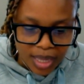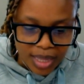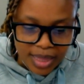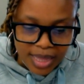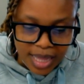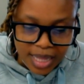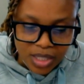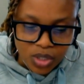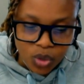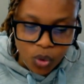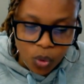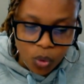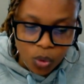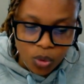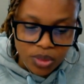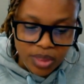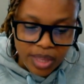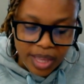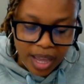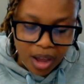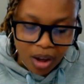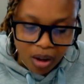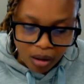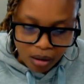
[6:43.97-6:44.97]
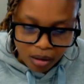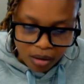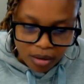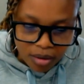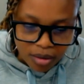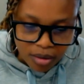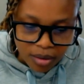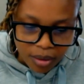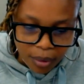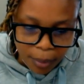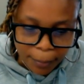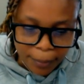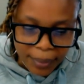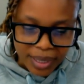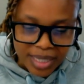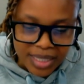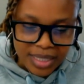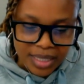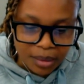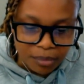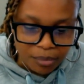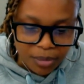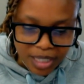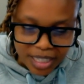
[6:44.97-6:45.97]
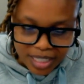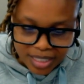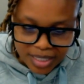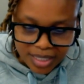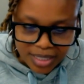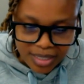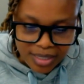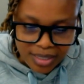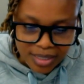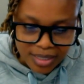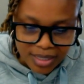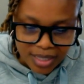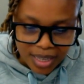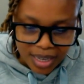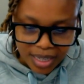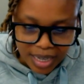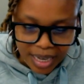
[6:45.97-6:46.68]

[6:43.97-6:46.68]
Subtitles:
That's all they are, mixed up letters.